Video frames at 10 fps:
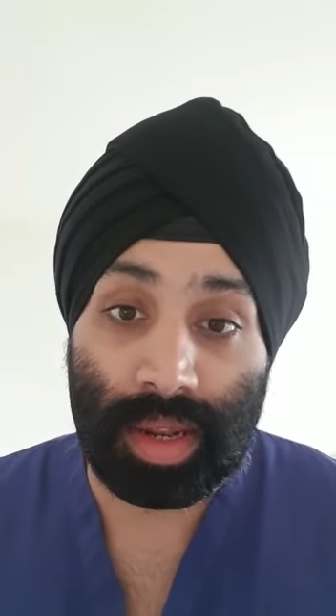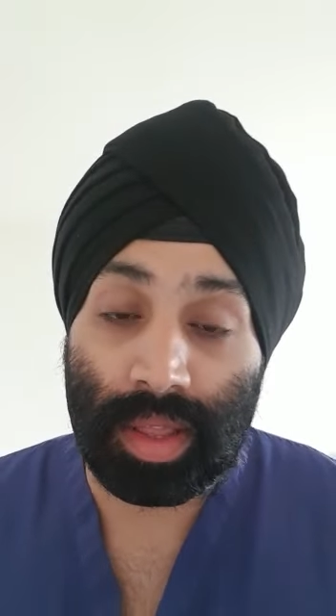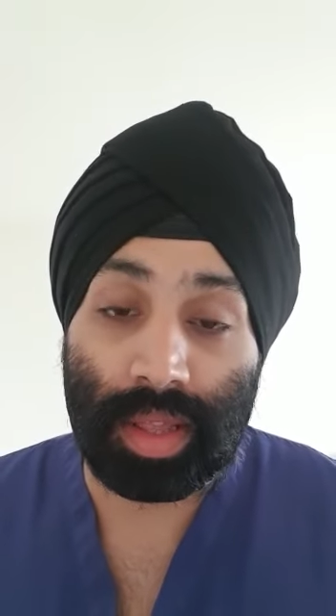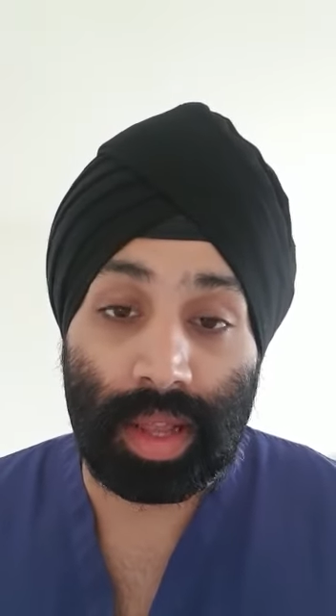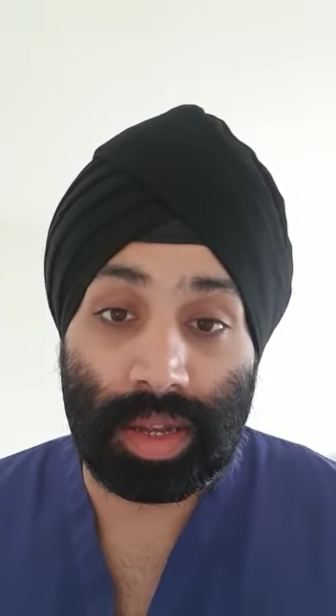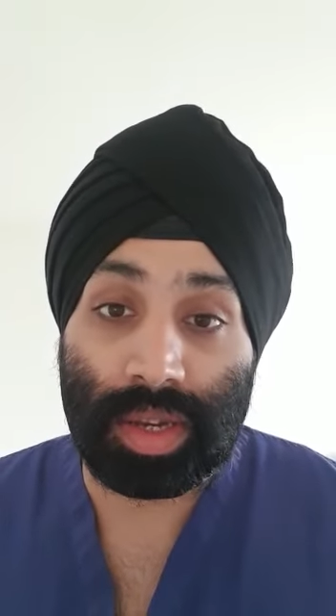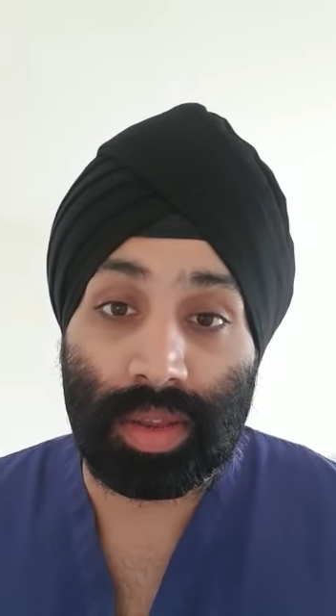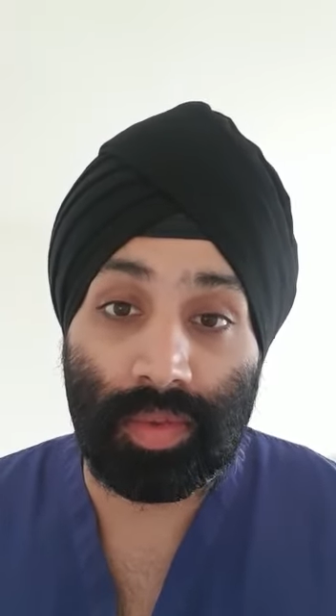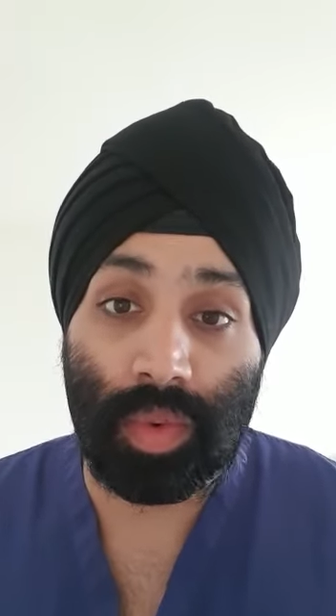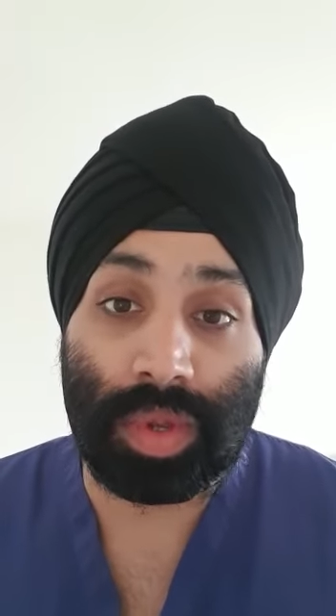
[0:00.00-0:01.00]
and I think the
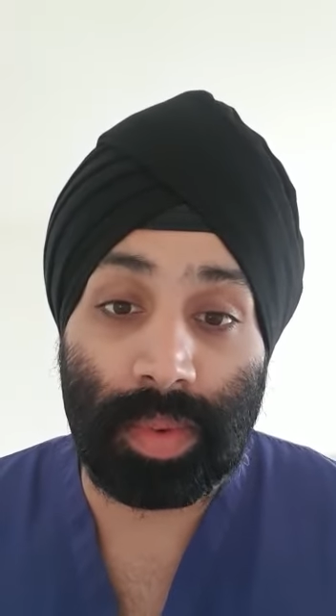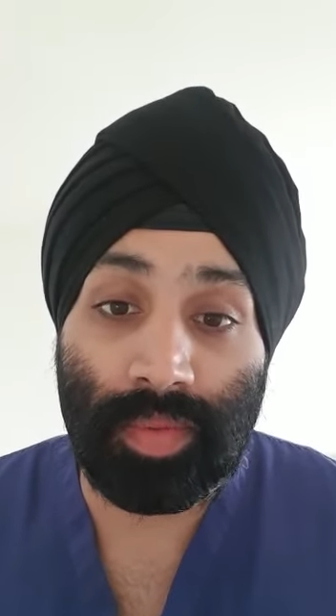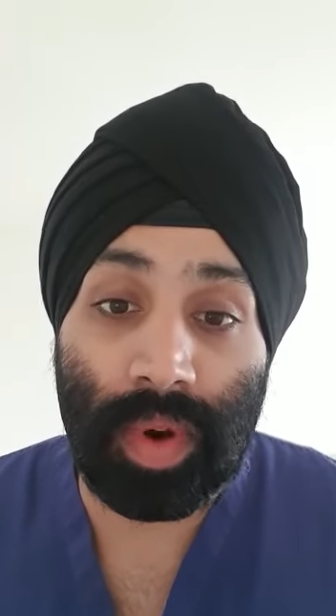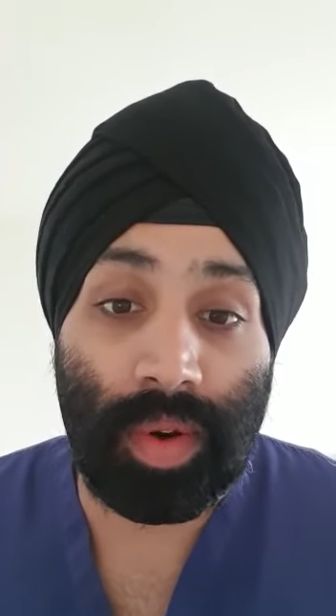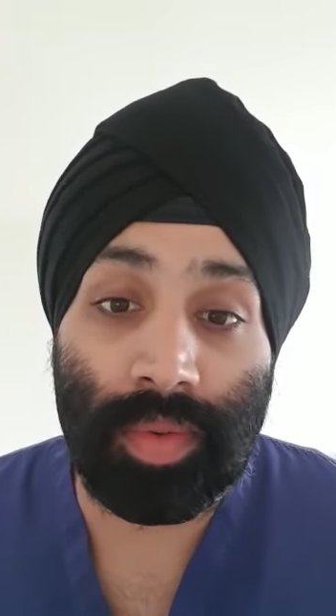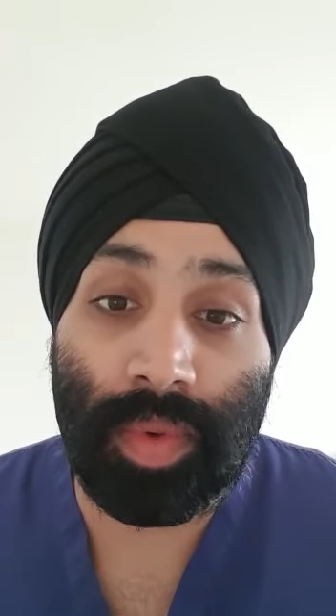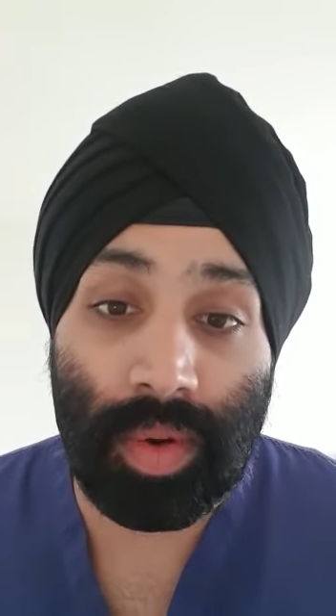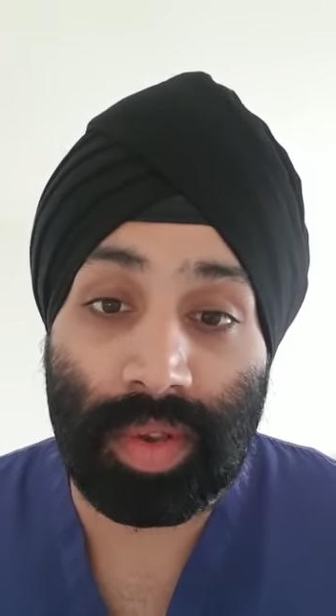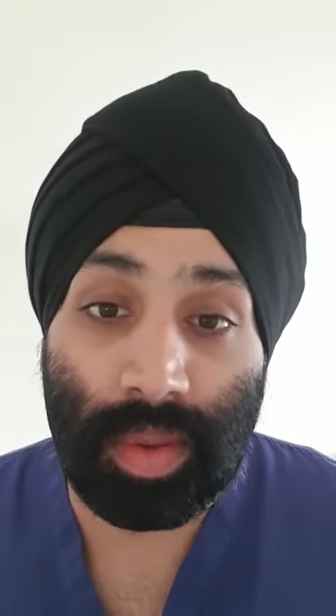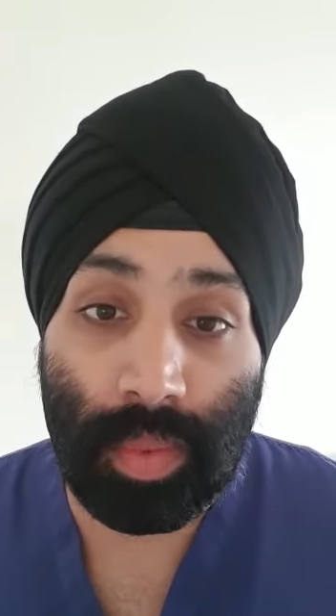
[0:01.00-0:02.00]
NHS have always been very,
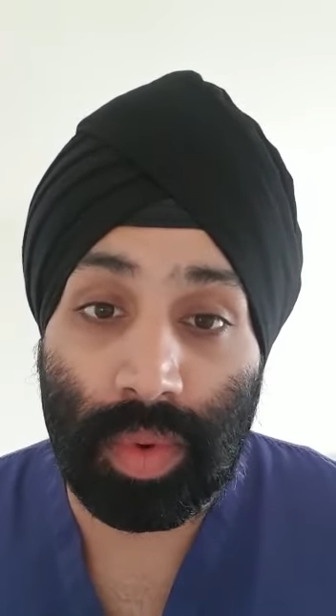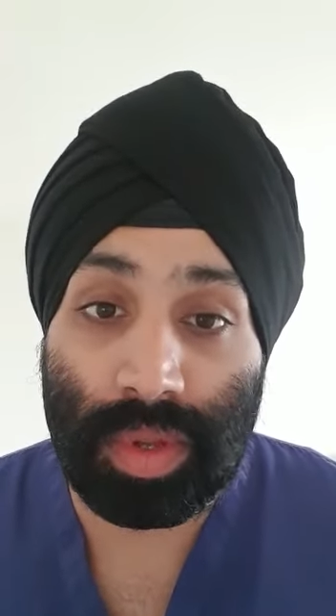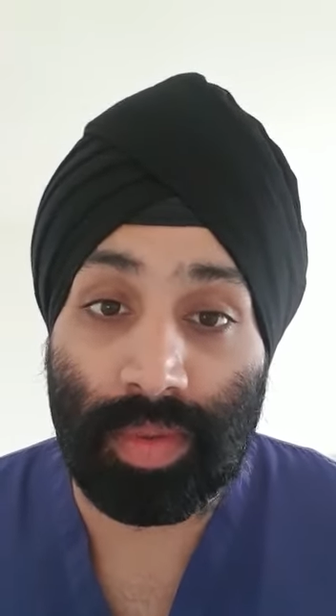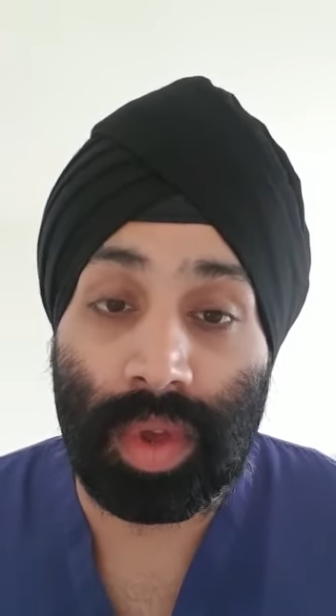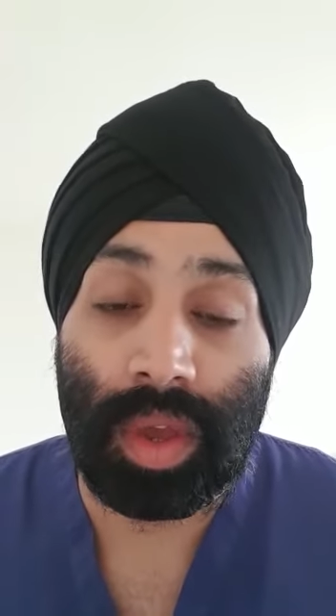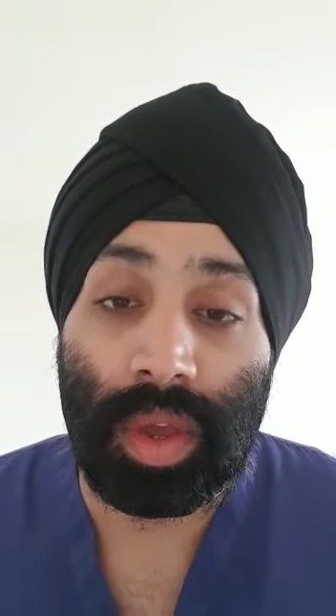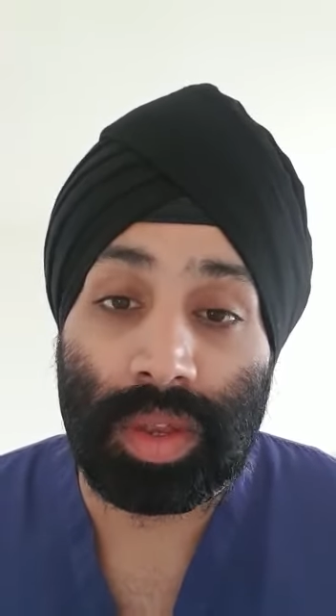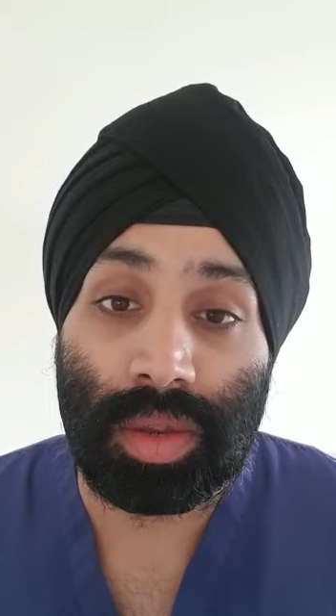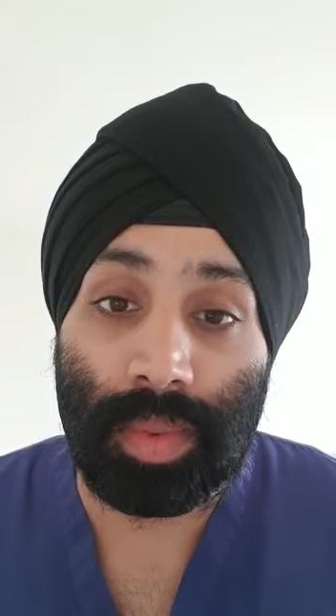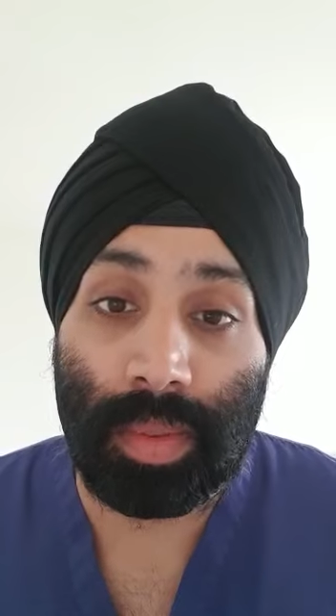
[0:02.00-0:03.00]
very supportive
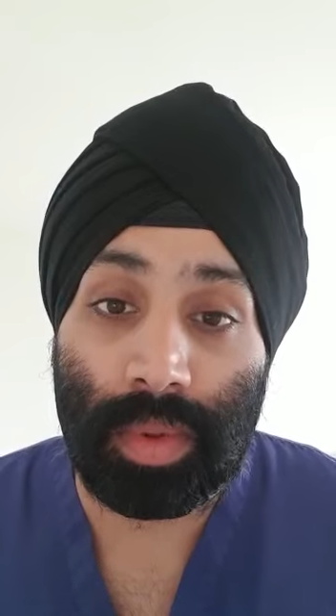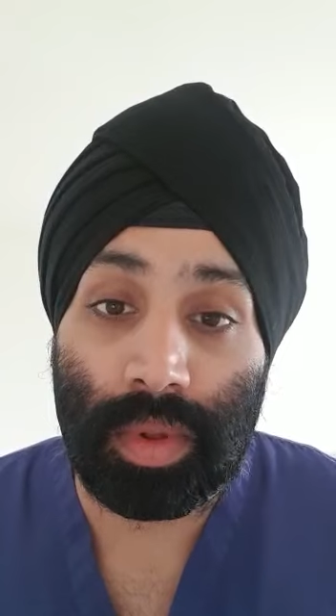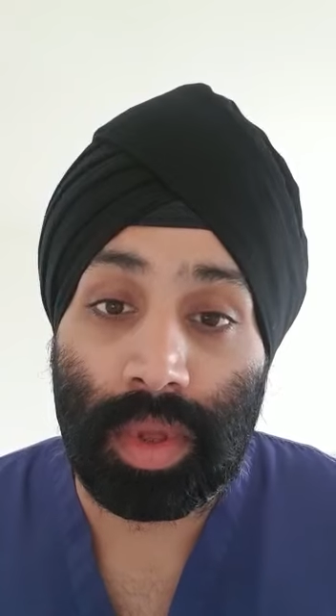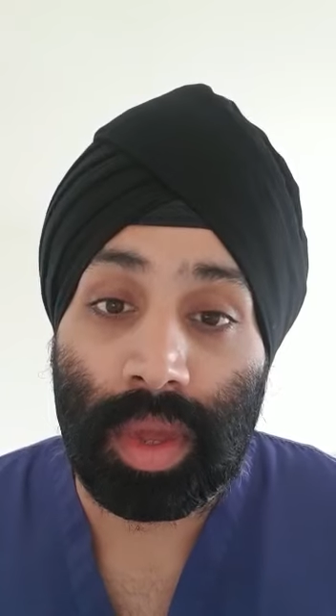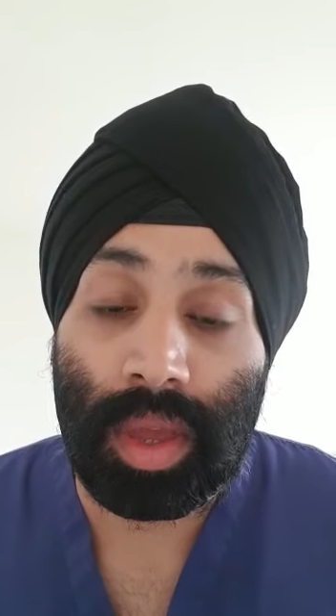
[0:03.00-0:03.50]
to people,